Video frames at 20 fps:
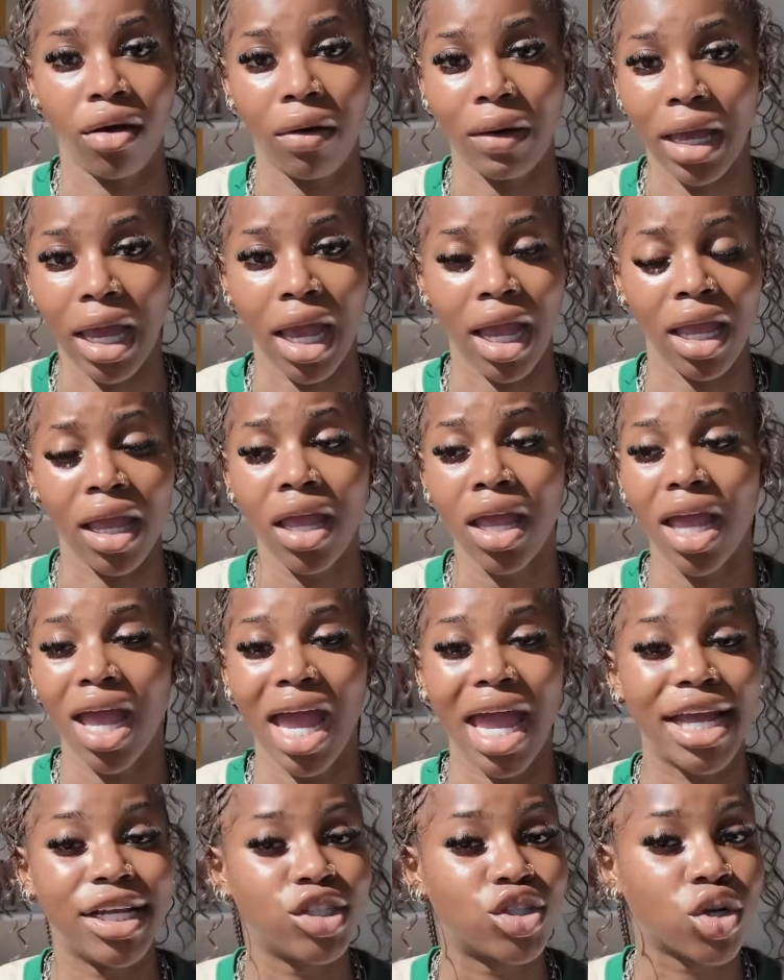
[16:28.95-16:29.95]
Okay,
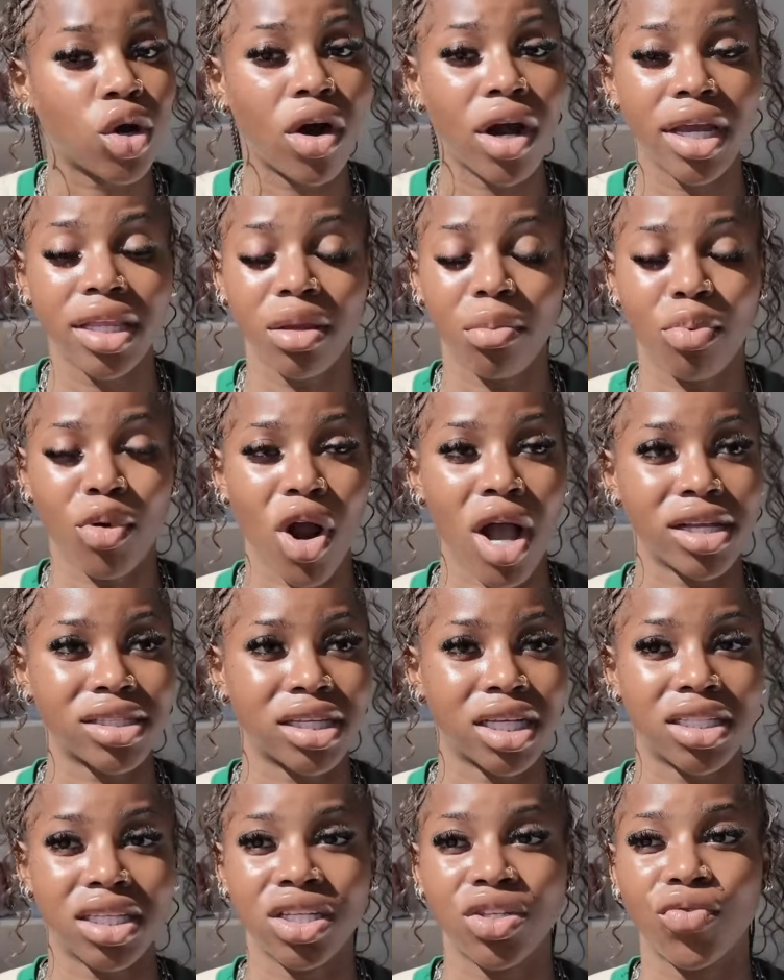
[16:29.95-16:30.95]
enjoy the
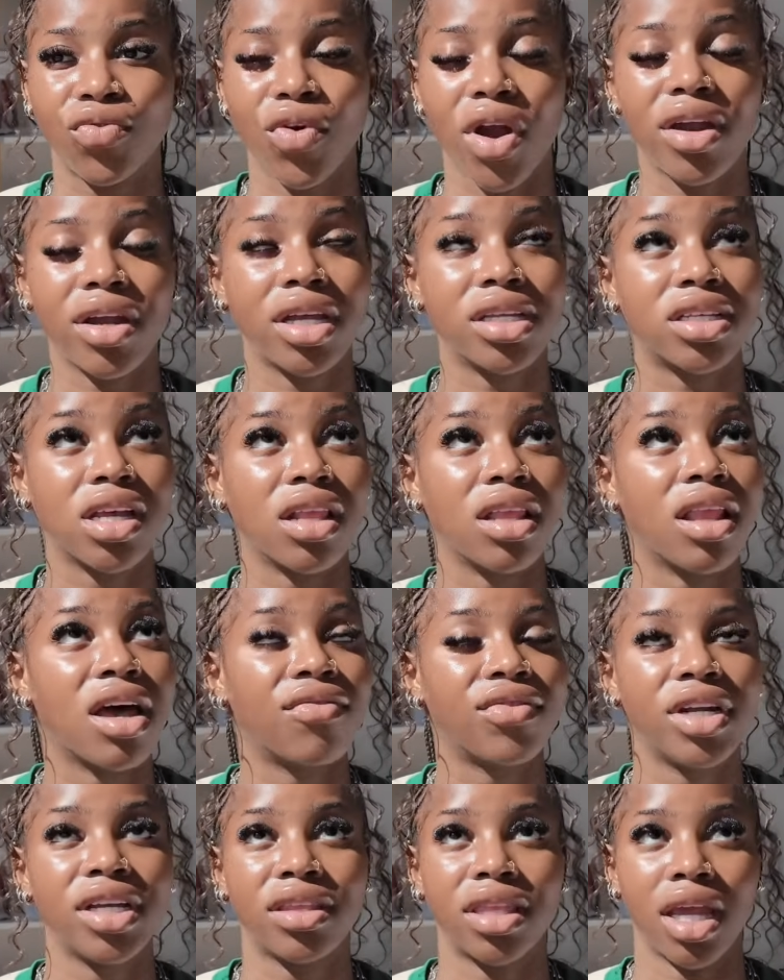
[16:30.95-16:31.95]
process. It's very, it's a
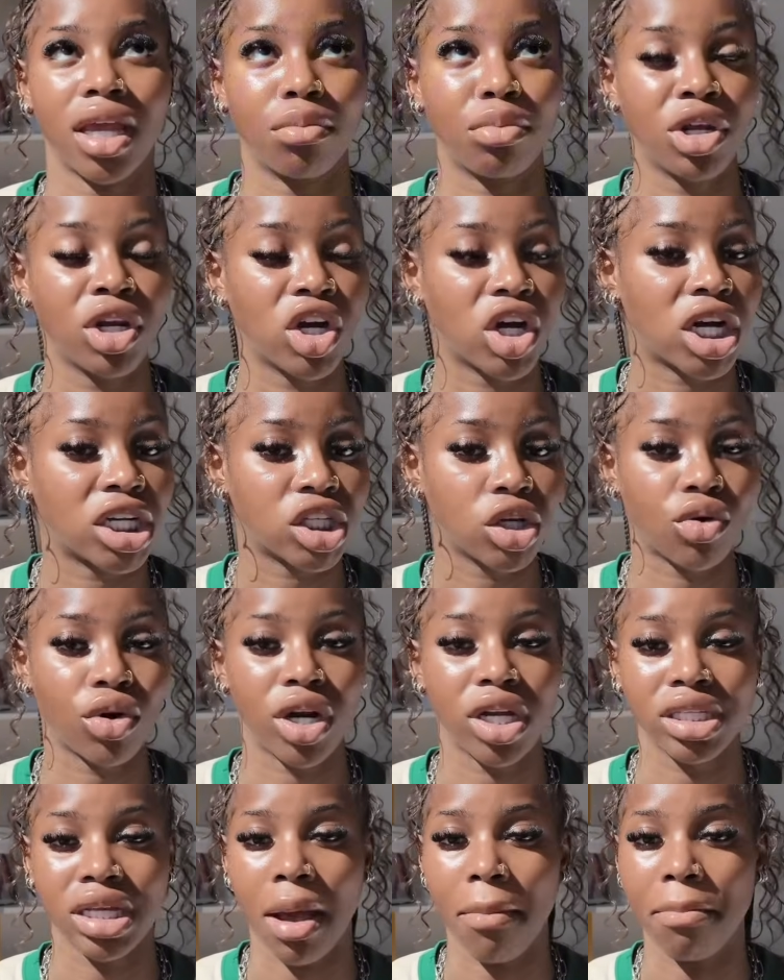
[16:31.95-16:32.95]
lovely thing. Being a content
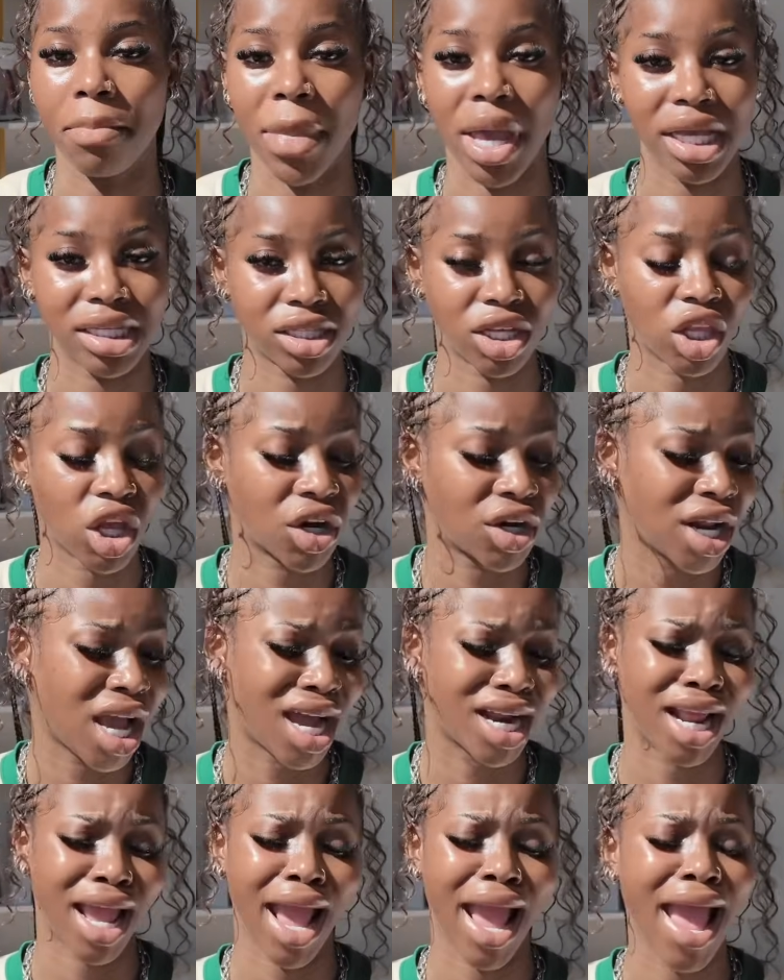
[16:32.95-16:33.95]
creator is amazing. Learning
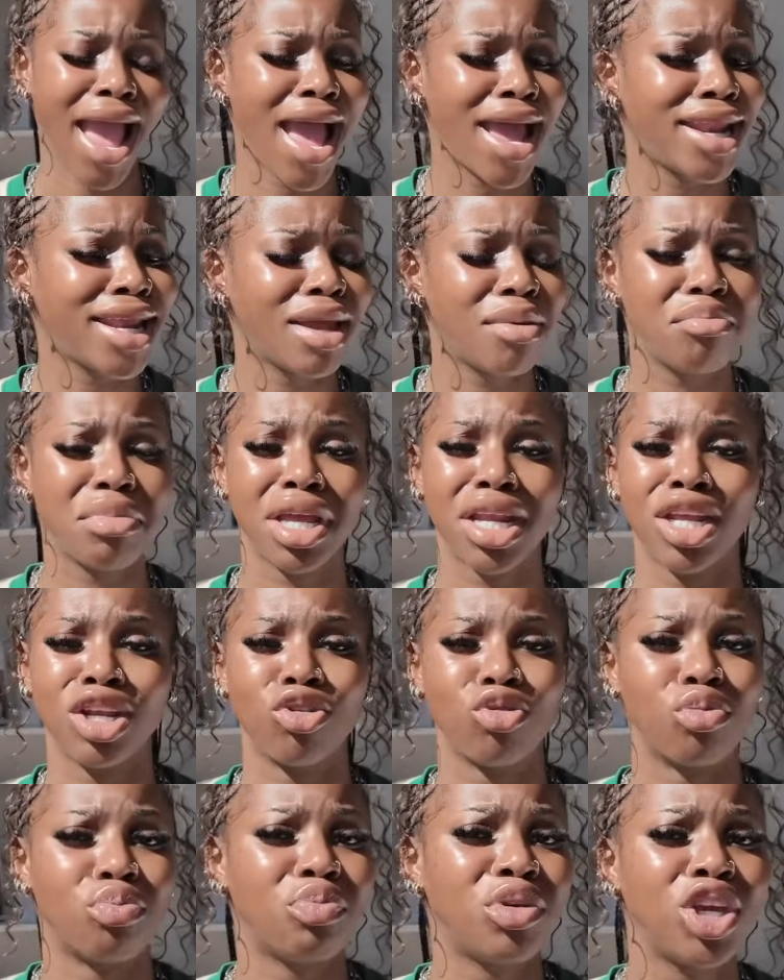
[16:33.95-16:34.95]
how to edit,
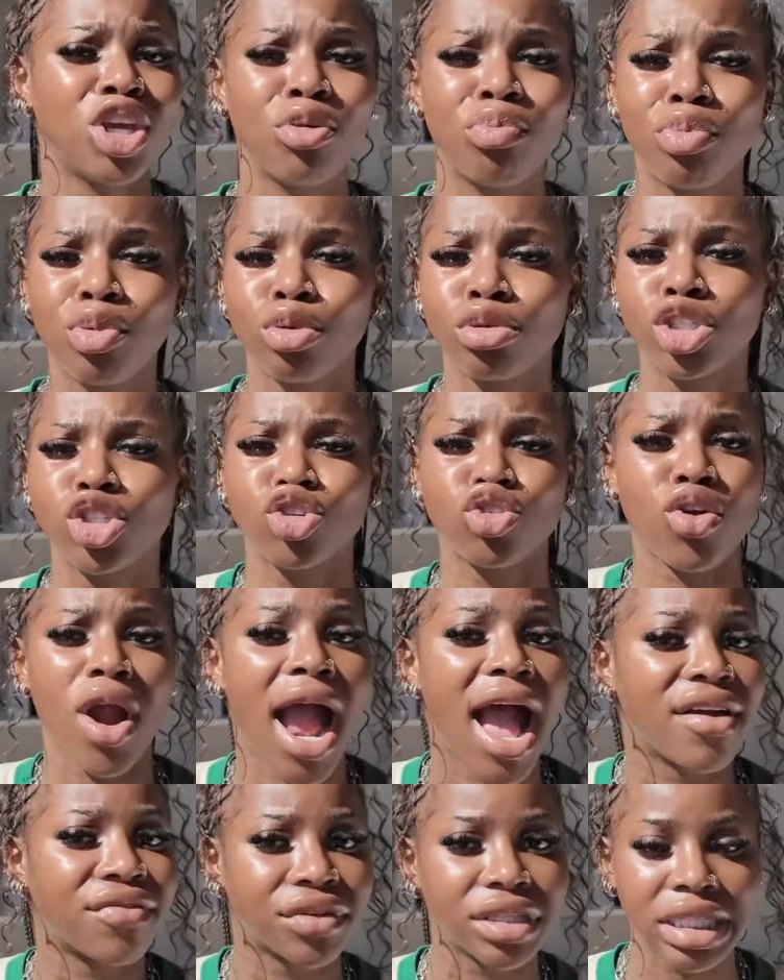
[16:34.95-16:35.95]
meeting new people,
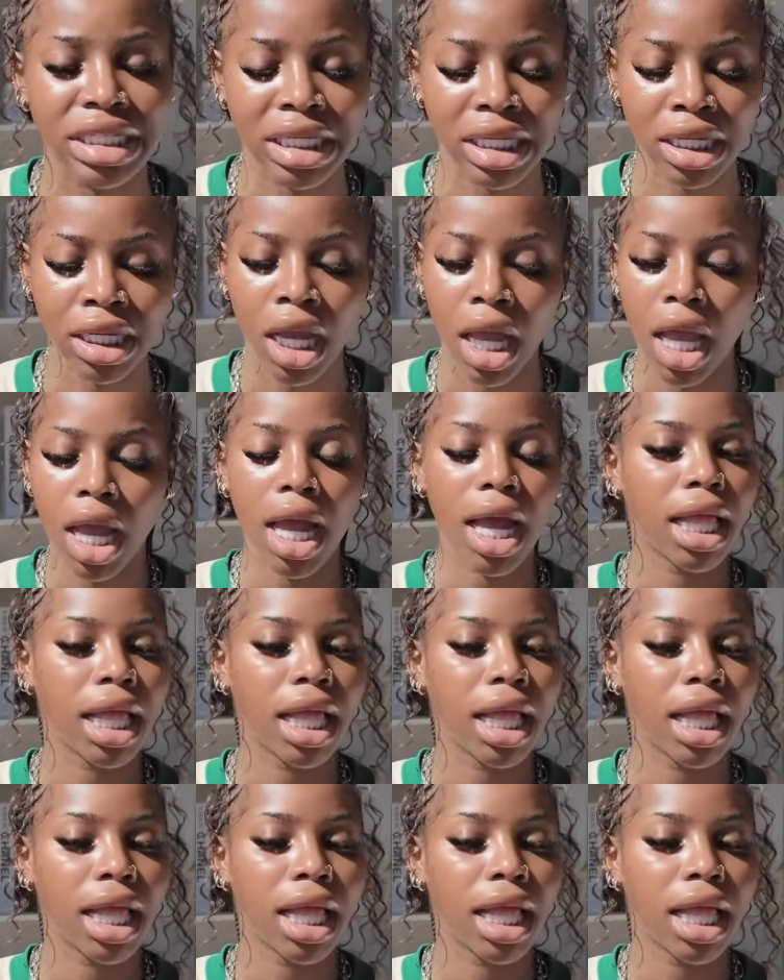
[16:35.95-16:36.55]
traveling.